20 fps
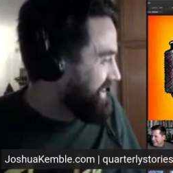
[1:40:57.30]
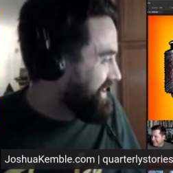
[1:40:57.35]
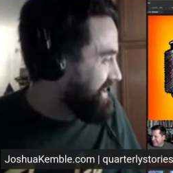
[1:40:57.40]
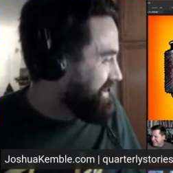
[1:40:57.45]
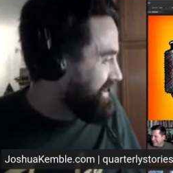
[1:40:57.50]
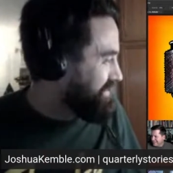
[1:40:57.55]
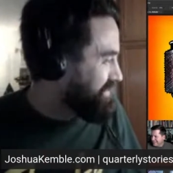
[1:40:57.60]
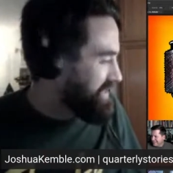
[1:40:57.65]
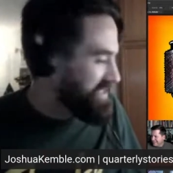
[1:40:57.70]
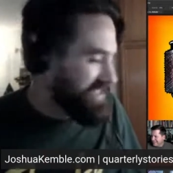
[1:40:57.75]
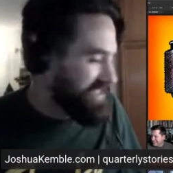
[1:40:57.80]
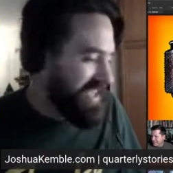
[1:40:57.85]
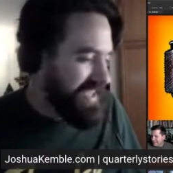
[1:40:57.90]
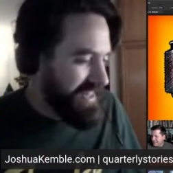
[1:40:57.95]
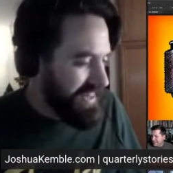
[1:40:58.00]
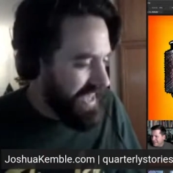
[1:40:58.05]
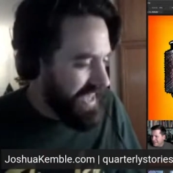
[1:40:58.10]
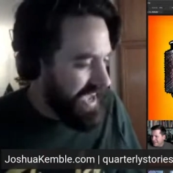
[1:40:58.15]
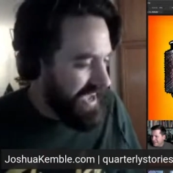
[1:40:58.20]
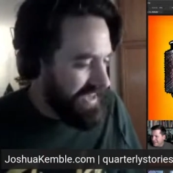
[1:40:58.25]
It's like
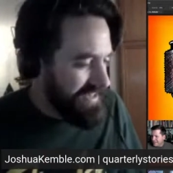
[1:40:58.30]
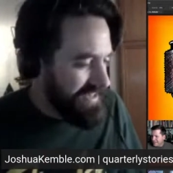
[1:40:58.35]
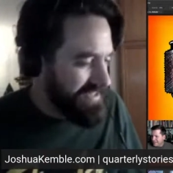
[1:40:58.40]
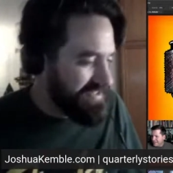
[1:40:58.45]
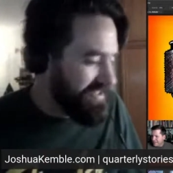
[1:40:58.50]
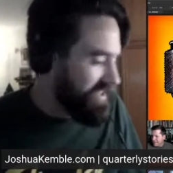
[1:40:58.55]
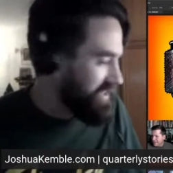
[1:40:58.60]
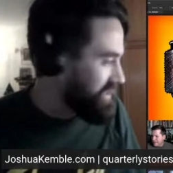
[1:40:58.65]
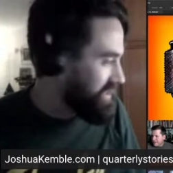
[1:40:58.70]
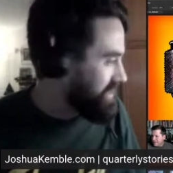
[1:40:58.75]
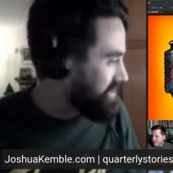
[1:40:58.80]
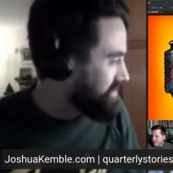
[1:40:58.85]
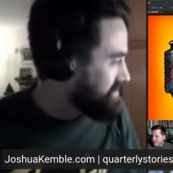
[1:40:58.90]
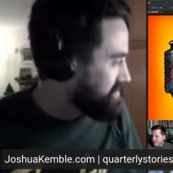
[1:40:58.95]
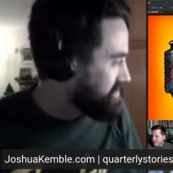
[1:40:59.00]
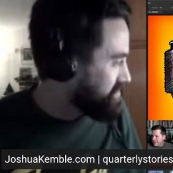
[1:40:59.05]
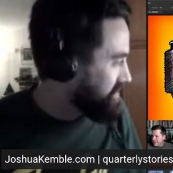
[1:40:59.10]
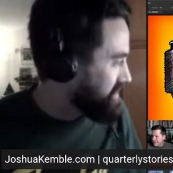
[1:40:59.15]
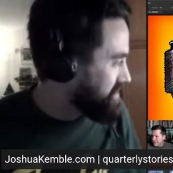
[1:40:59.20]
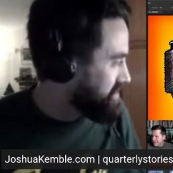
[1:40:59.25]
that. It's like the
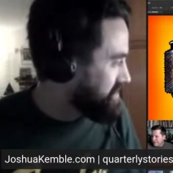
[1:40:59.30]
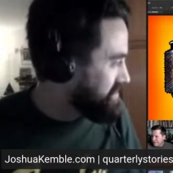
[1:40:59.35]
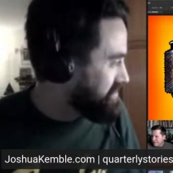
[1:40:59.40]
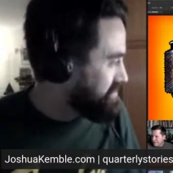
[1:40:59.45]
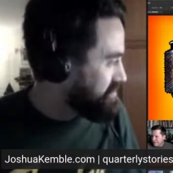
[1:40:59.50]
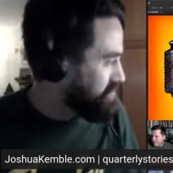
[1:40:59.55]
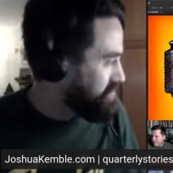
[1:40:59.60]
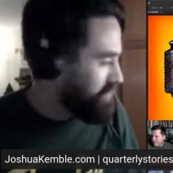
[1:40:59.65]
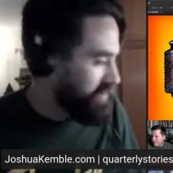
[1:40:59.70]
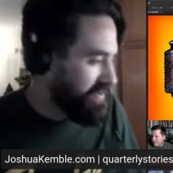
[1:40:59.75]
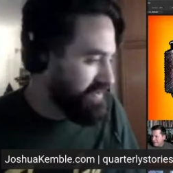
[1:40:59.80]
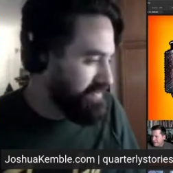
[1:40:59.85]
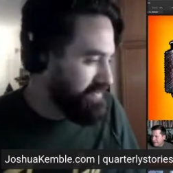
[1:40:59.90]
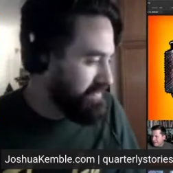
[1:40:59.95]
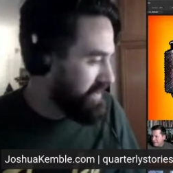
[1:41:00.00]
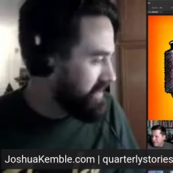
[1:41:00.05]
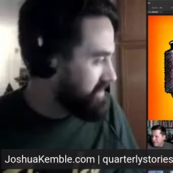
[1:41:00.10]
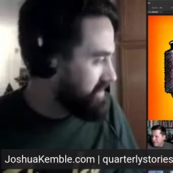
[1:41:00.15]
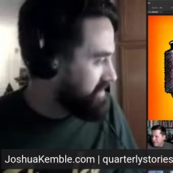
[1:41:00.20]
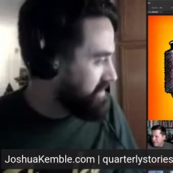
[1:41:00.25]
illustration tutorial,
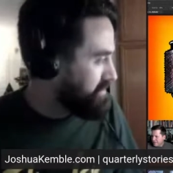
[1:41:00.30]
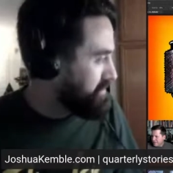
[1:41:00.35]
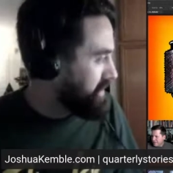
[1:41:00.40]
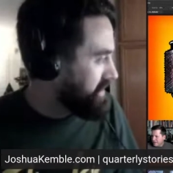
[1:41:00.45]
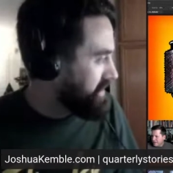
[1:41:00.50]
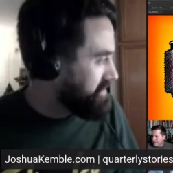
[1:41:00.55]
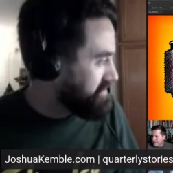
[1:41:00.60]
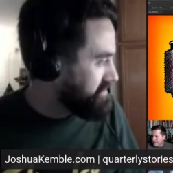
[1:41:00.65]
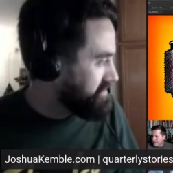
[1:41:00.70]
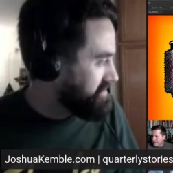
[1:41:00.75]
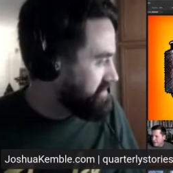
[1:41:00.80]
but the Beatles.